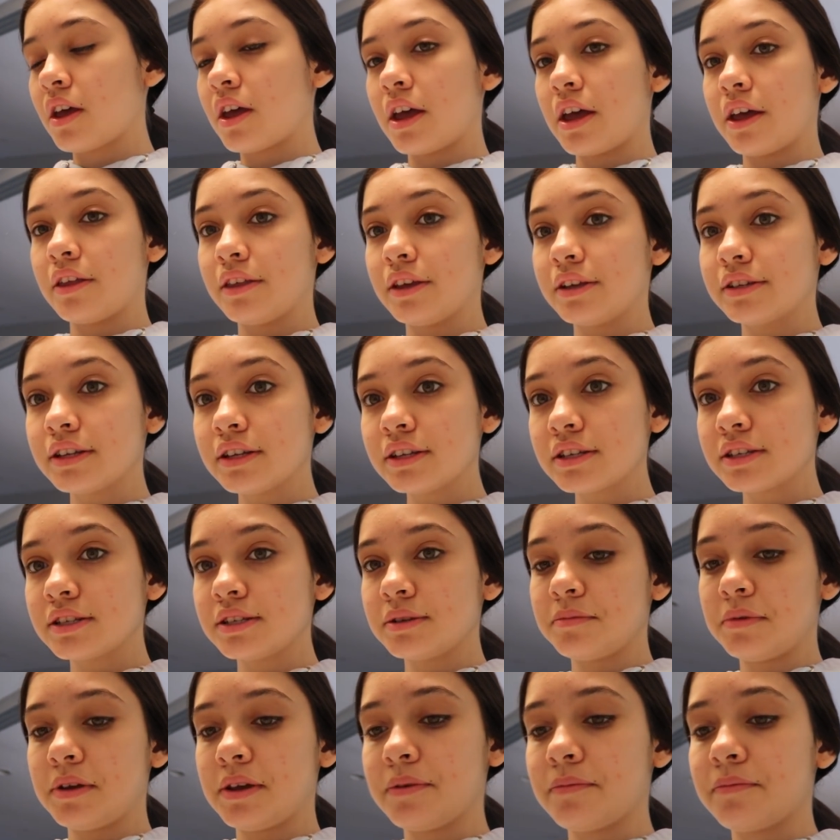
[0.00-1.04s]
And they sent it
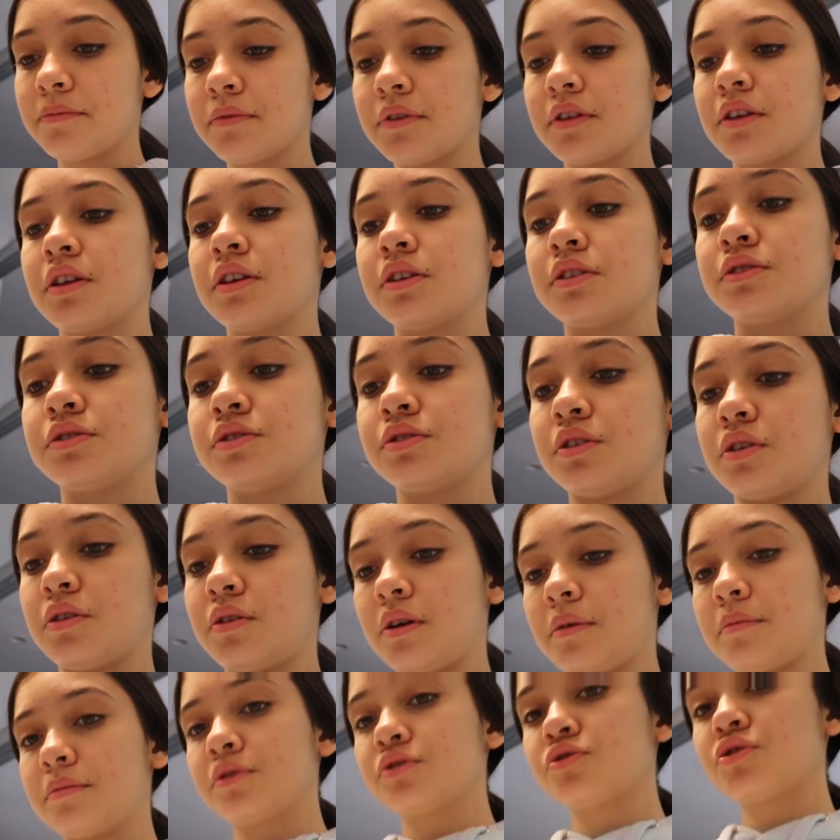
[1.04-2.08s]
to me, so
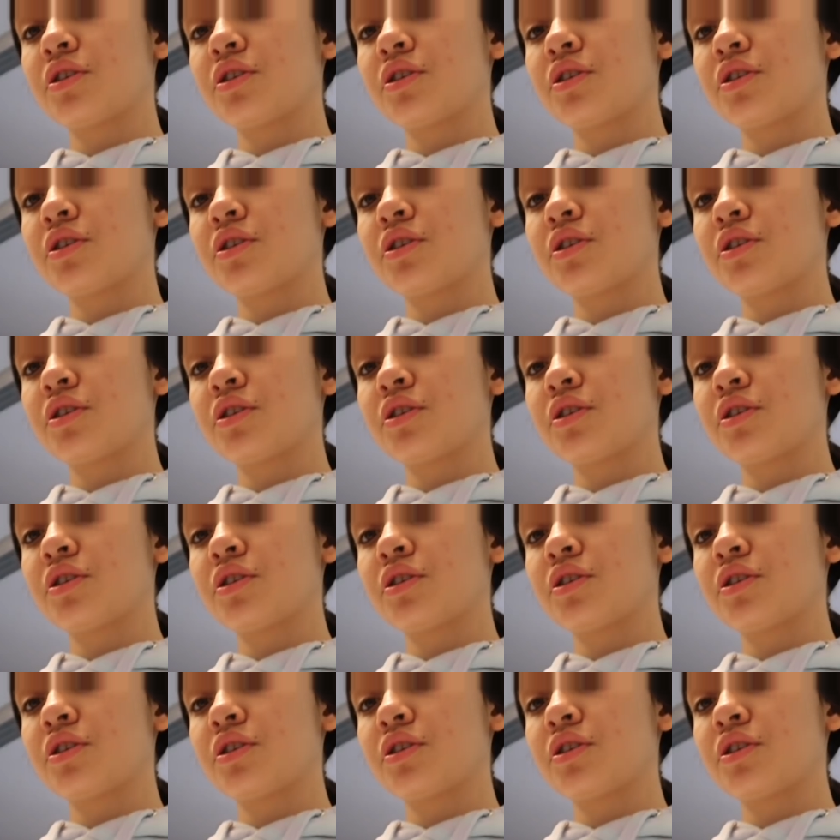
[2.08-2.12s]
I'm gonna